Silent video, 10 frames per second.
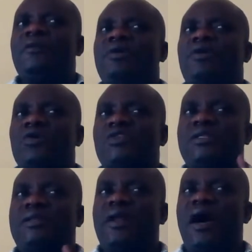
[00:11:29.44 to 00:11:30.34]

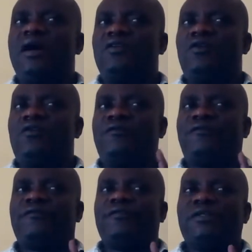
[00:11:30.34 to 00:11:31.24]
because drunk of
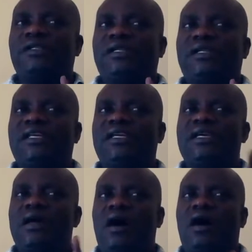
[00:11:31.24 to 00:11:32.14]

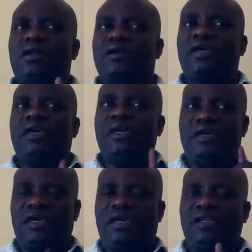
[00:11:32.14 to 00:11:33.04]

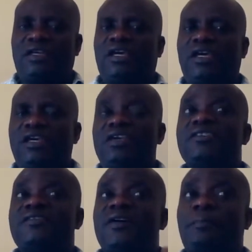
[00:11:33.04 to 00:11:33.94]
D-R-A-N-K
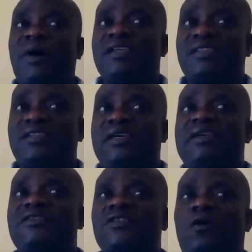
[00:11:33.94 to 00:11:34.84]
is the past
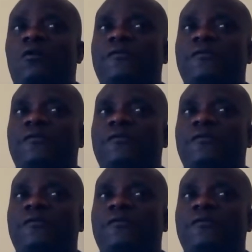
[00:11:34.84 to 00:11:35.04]
tense of